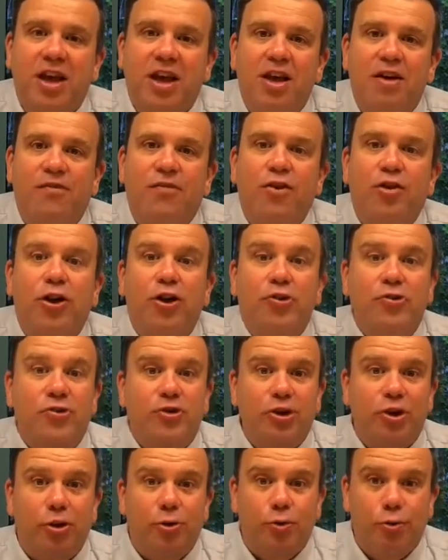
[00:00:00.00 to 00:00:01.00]
for those
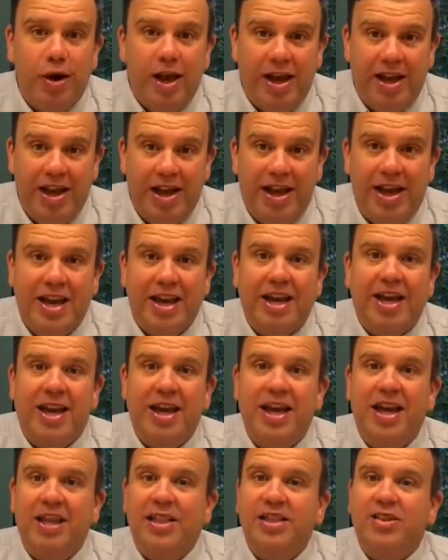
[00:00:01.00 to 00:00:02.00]
that are ready, and
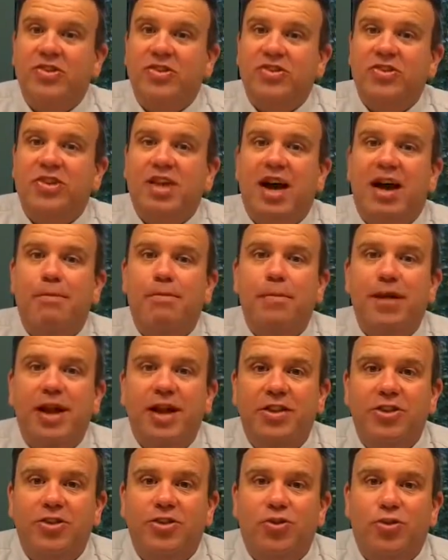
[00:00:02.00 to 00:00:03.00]
again, this is not
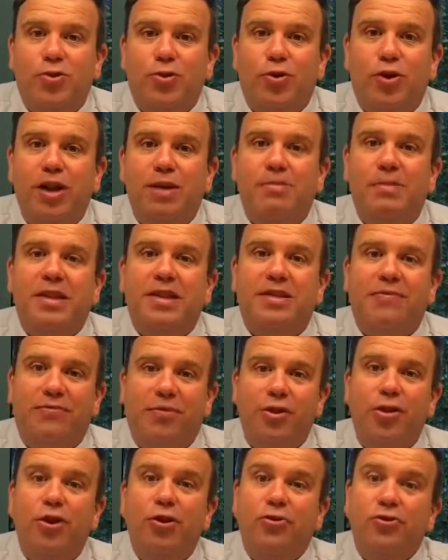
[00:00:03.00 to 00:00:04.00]
mandatory, but
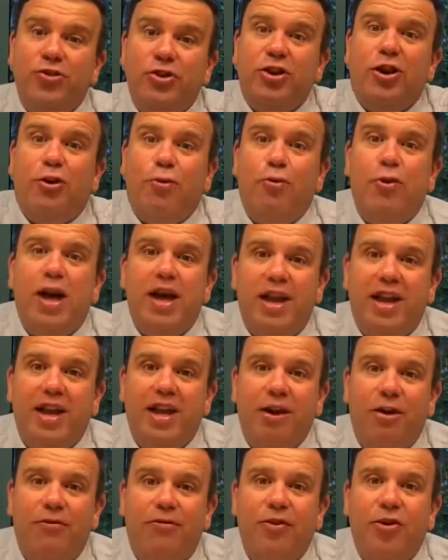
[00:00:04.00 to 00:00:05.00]
for those that are
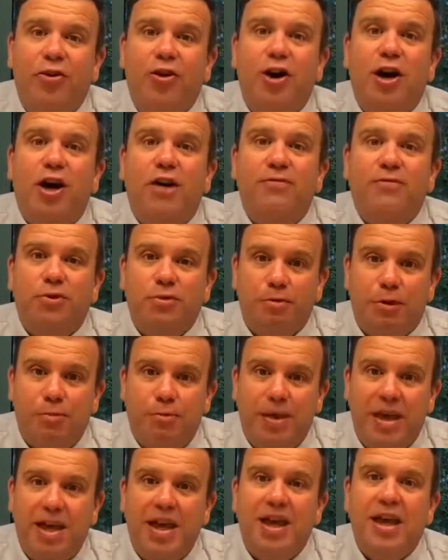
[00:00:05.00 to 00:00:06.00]
ready or feel comfortable
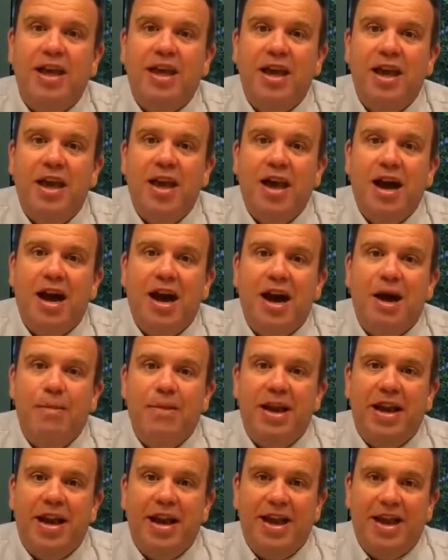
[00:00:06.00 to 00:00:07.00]
being
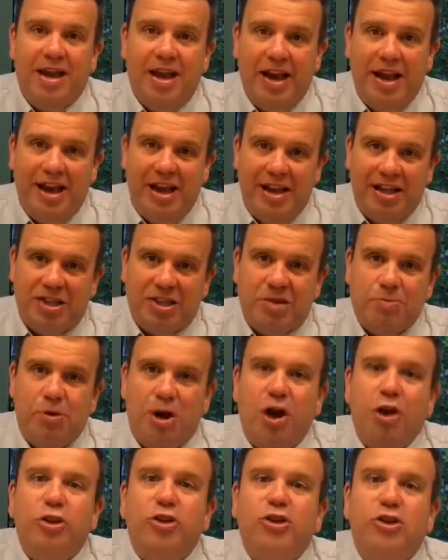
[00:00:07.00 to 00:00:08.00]
in a
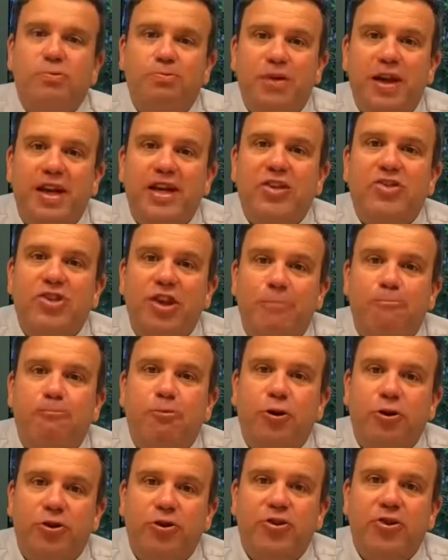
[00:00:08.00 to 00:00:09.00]
smaller space in
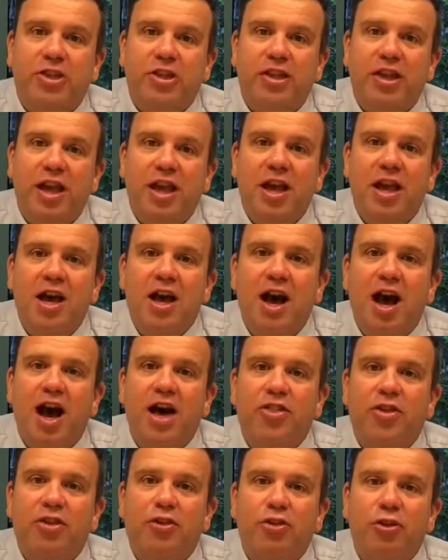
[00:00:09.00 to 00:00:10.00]
person,
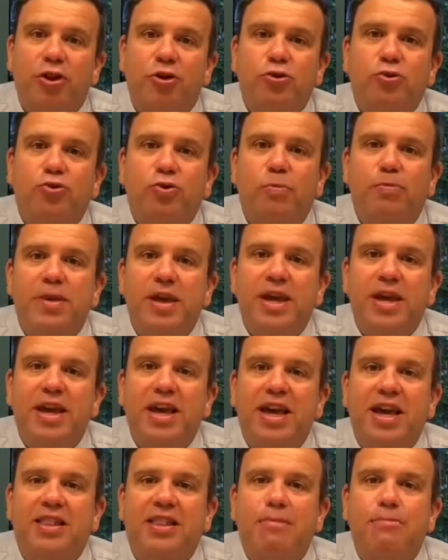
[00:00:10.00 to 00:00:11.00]
the DeLones will
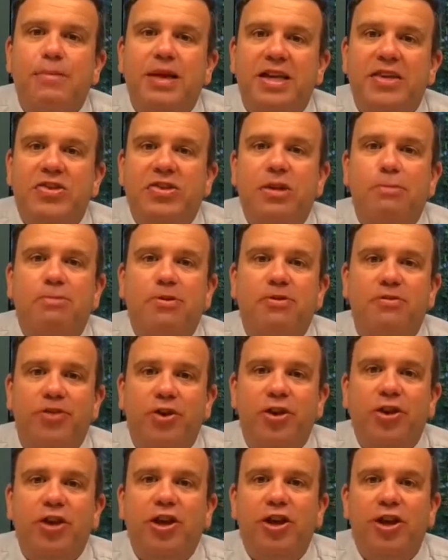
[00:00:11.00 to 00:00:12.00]
be at the Misi
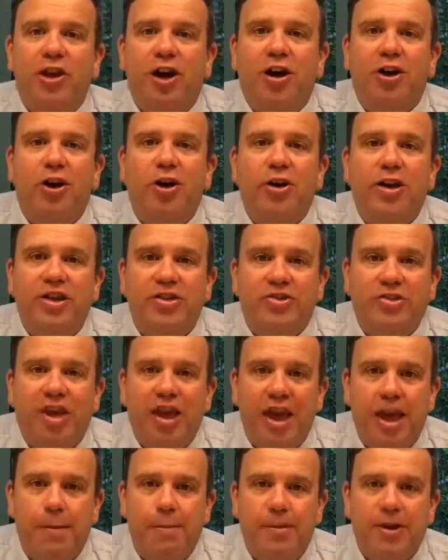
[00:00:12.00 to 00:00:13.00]
Pavilion on our East
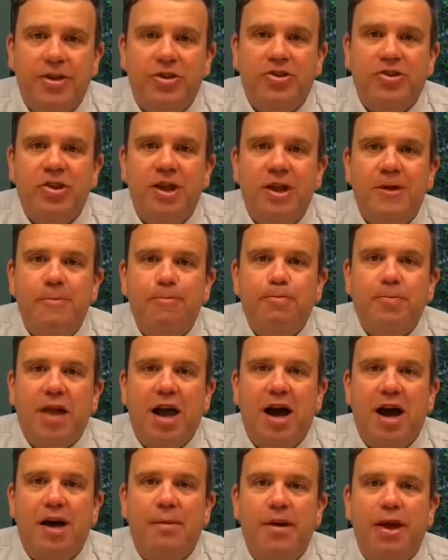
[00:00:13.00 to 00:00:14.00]
Campus.
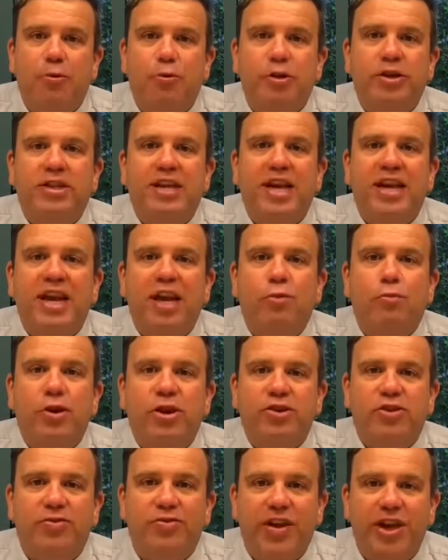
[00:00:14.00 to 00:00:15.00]
And we're taking
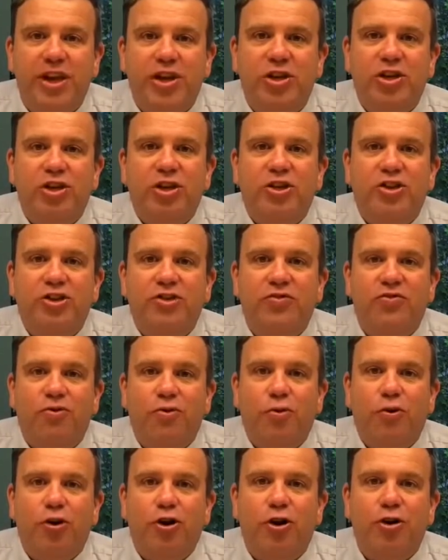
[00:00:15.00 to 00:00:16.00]
reservations
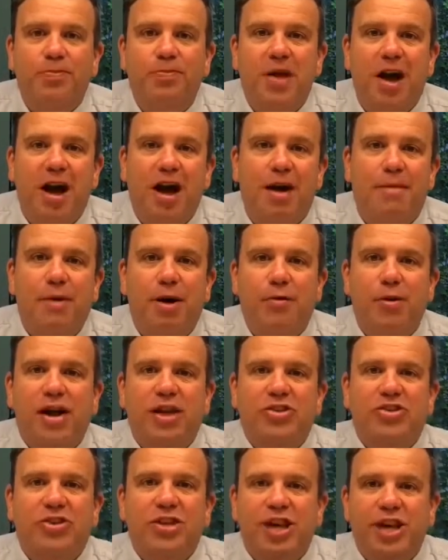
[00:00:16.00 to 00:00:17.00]
for
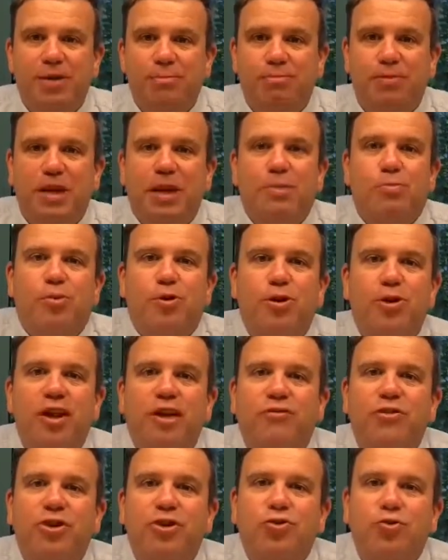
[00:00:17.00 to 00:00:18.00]
around 10 people
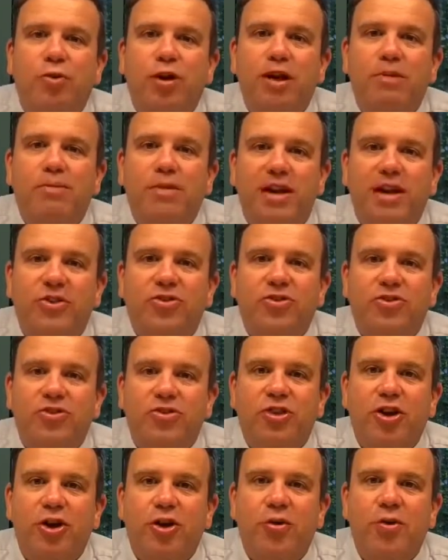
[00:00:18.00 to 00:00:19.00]
every 20 minutes or
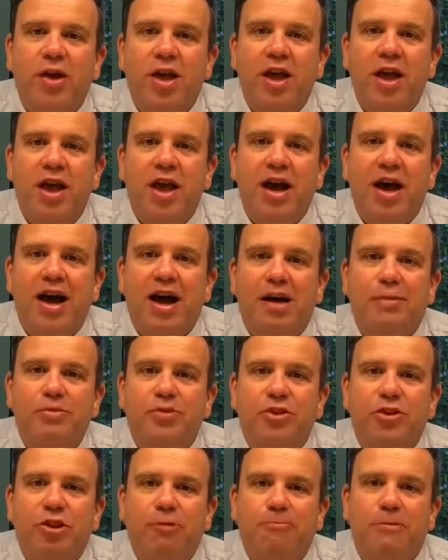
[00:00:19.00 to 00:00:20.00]
so
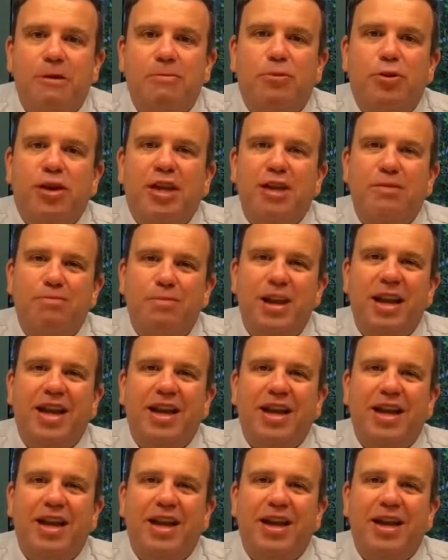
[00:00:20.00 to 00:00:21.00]
that people can
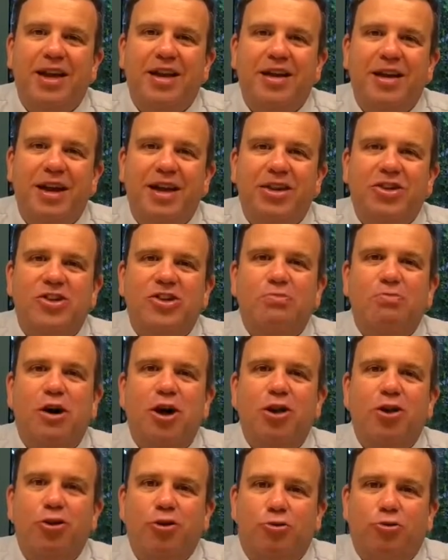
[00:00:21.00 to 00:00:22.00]
meet in a
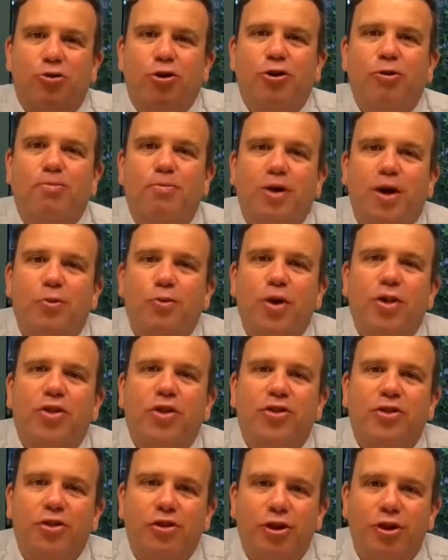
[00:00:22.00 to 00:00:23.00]
smaller group with the
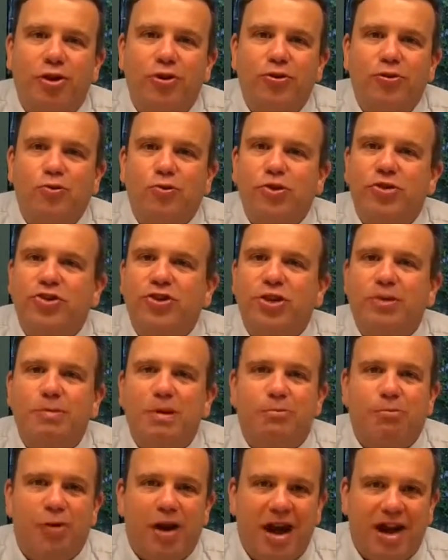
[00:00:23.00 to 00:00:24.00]
DeLones. We'll still be
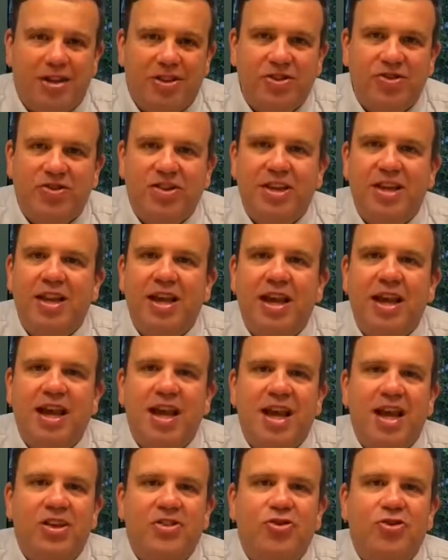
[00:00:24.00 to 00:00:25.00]
practicing
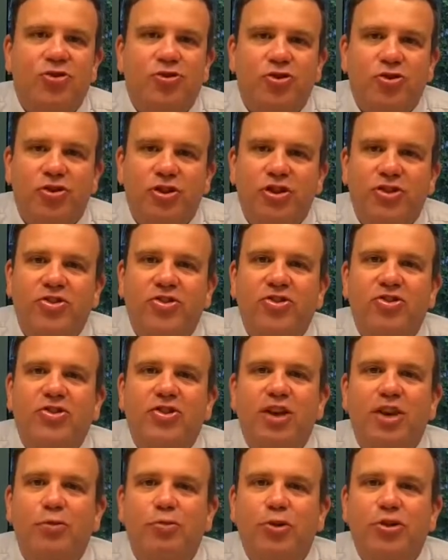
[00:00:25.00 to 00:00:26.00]
social
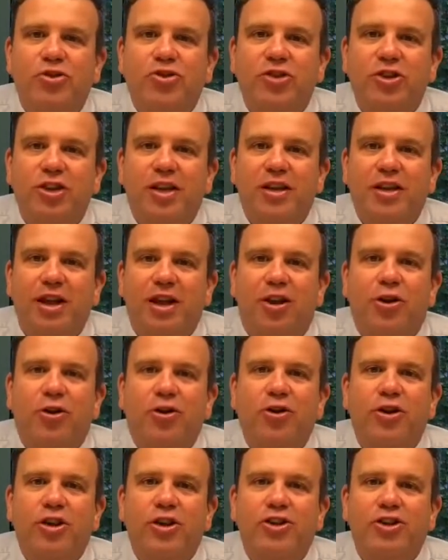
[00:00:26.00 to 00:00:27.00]
distancing. We'll still
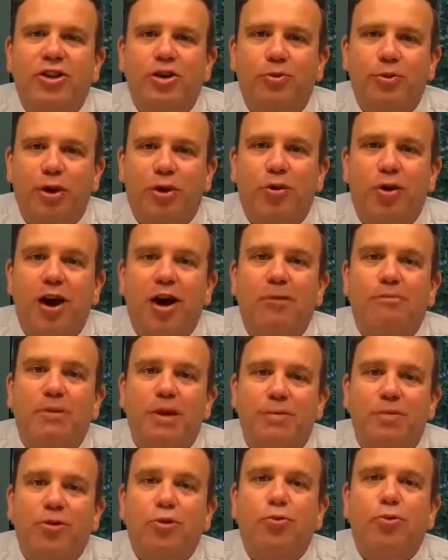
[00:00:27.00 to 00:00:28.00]
encourage and require
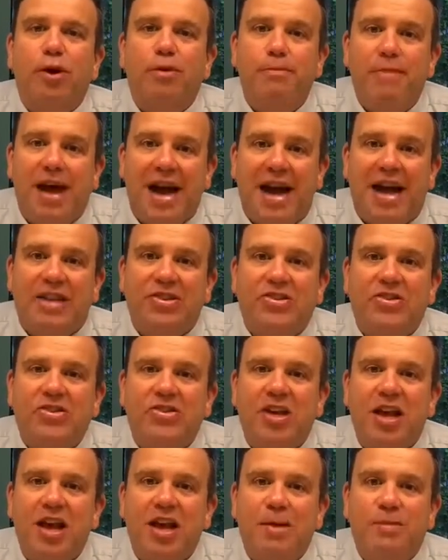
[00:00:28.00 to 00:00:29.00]
people to wear masks.
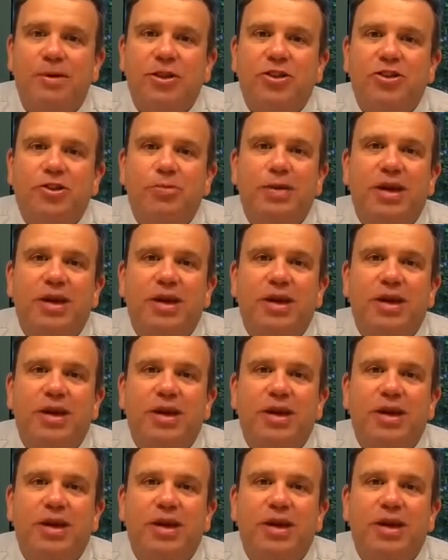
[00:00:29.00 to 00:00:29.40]
But this will be